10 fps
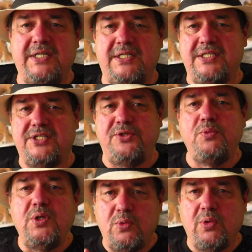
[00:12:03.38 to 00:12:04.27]
because
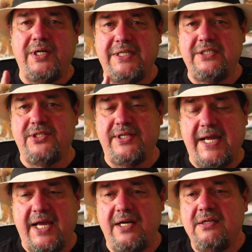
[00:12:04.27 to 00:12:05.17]
you will run into
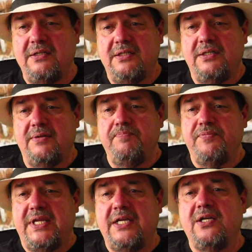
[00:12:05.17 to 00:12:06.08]
that.
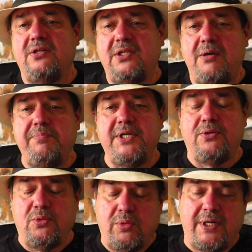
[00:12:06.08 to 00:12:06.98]
In
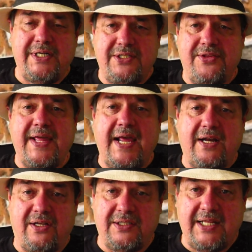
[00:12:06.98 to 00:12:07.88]
Colombia, we run into
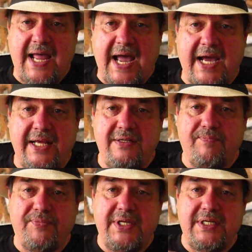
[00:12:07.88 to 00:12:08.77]
that a lot
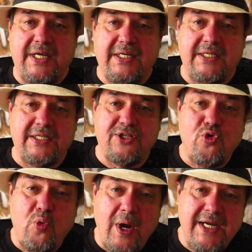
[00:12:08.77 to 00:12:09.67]
in, in
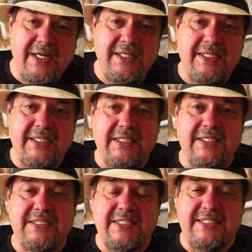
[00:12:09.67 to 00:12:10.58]

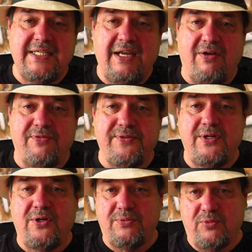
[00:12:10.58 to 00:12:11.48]
itself, you
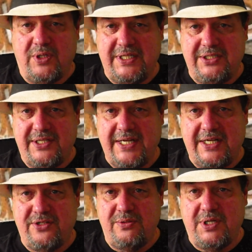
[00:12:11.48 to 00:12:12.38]
don't run into
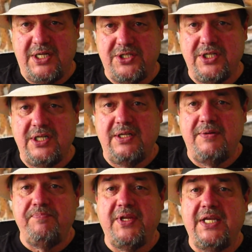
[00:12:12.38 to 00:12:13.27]
that too much.
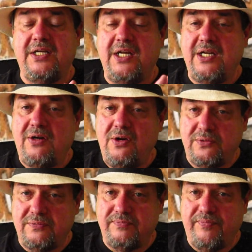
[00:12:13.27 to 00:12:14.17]
In
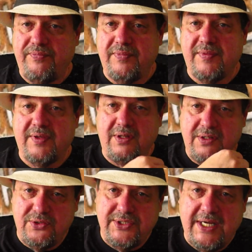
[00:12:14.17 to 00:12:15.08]
Hinome, the
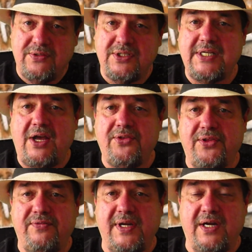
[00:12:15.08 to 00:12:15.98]
little town
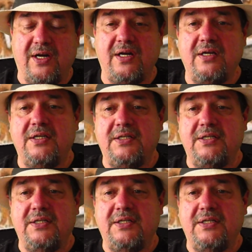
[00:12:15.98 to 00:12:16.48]
south of here,